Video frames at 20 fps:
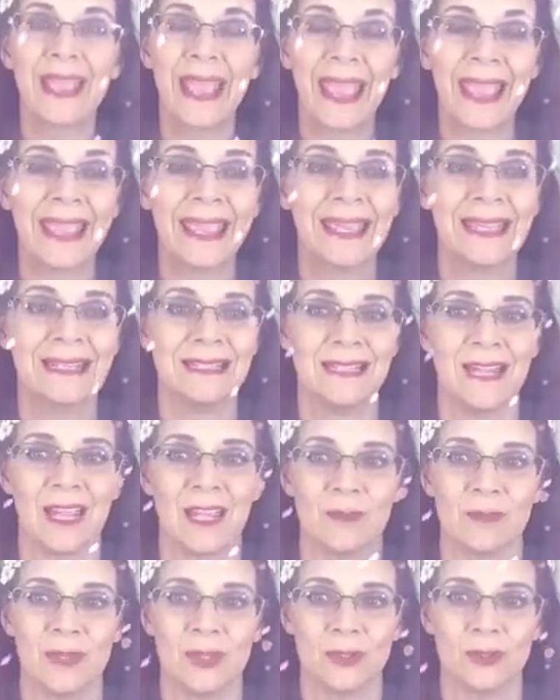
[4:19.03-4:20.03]
can
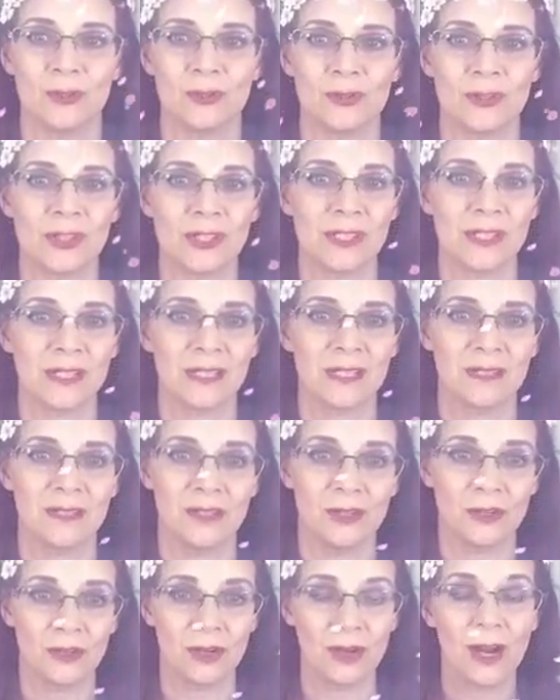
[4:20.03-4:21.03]
damage your
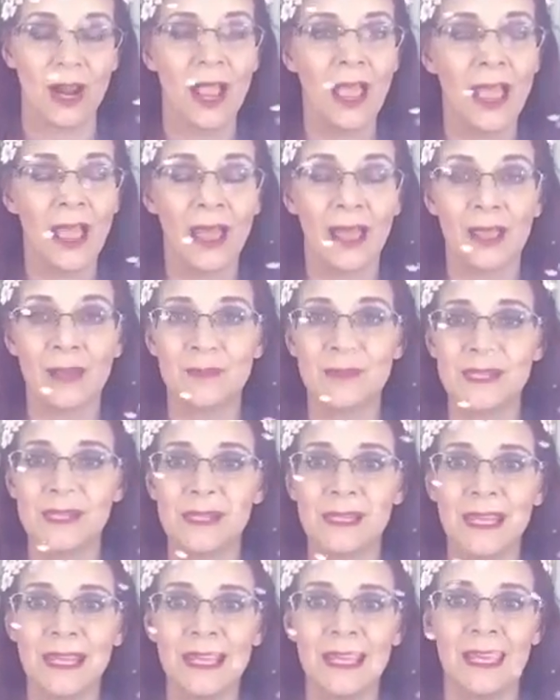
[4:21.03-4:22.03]

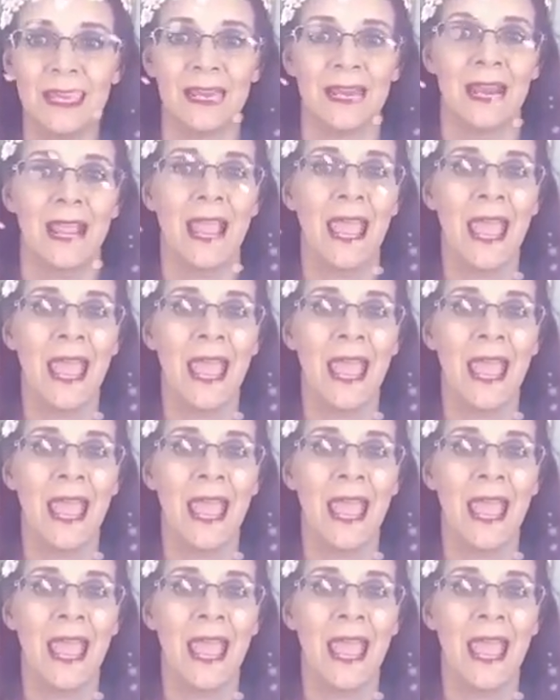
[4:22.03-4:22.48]
skin.